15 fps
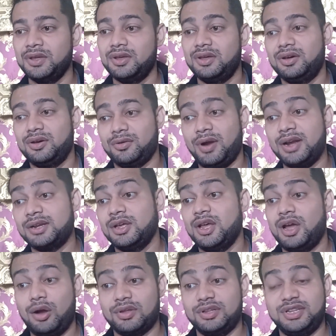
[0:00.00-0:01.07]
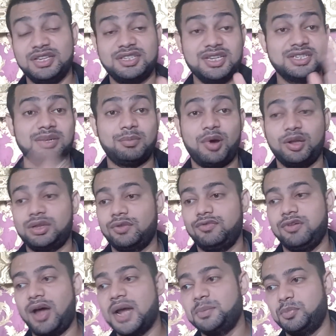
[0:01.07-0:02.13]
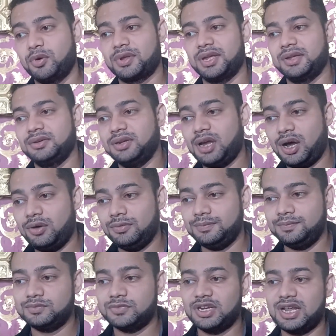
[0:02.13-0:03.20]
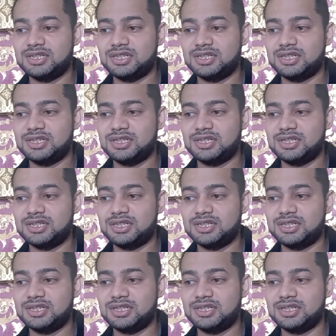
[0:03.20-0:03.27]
right? Okay, this is about the flight booking. Now let's